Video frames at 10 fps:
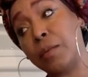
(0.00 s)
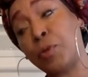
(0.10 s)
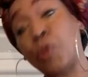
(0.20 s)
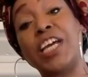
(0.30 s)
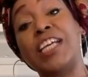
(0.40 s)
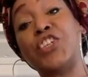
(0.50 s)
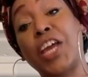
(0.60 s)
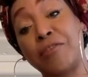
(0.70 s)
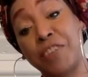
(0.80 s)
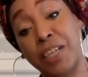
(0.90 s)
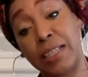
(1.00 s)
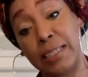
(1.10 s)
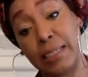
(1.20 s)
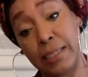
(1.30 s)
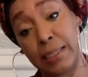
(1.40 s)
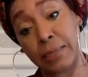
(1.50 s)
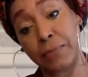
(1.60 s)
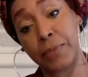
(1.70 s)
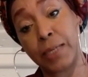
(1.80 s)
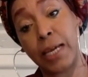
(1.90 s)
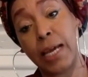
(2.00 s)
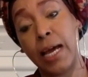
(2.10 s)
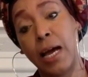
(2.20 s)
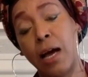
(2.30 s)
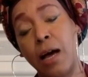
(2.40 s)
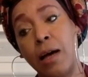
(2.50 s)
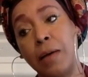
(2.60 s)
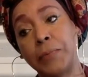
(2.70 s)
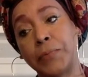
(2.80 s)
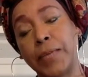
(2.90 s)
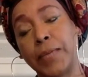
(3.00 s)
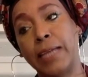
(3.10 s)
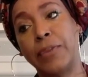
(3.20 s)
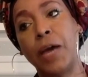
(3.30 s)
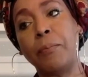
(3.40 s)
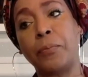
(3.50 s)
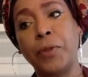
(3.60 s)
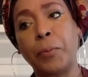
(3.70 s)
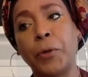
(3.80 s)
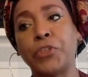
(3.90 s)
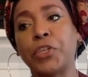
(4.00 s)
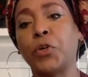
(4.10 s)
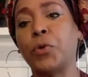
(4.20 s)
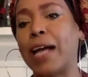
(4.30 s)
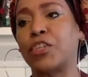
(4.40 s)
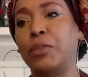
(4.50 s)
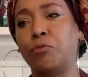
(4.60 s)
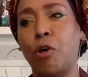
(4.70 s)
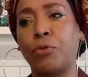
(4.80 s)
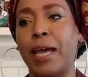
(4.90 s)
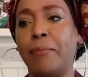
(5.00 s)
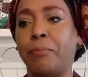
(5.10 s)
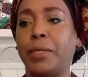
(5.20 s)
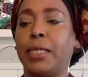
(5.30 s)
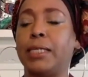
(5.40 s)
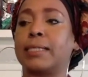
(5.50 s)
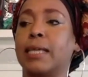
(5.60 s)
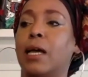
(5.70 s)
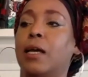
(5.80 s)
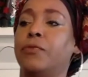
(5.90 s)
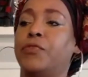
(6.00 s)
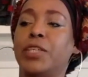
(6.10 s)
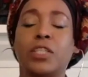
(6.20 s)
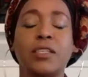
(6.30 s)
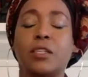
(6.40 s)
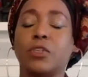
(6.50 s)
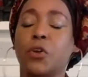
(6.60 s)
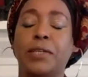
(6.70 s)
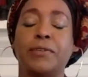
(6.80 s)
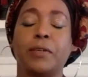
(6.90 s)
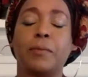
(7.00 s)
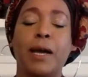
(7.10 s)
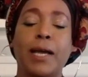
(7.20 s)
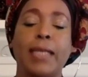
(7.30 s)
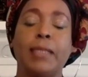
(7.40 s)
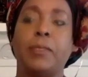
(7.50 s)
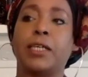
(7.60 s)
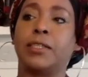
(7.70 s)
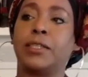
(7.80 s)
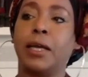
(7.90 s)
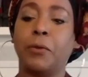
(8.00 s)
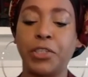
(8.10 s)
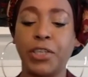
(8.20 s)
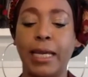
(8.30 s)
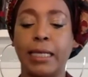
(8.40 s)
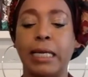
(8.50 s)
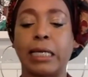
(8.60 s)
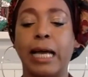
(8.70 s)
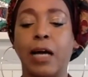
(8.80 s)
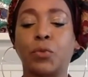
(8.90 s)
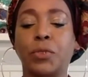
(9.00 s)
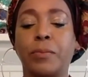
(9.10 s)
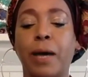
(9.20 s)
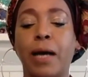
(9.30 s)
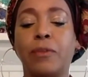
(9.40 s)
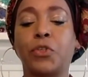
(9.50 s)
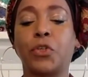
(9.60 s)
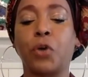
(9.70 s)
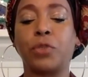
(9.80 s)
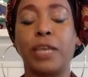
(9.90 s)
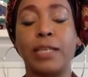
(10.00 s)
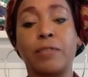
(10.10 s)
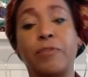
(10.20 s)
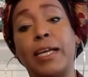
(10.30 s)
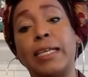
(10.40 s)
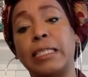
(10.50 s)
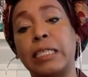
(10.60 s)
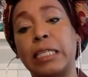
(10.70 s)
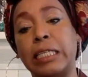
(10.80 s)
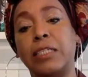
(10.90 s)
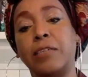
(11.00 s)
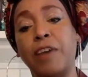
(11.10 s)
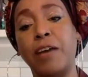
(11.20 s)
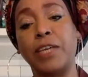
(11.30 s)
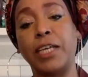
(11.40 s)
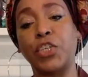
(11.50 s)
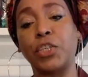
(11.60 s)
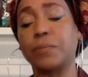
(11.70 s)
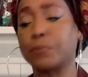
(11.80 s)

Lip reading: protege of the Clintons. And the person who actually wrote that piece doesn't know anything about Haiti, because they were saying that Klaus was about to go testify against the Clinton Foundation.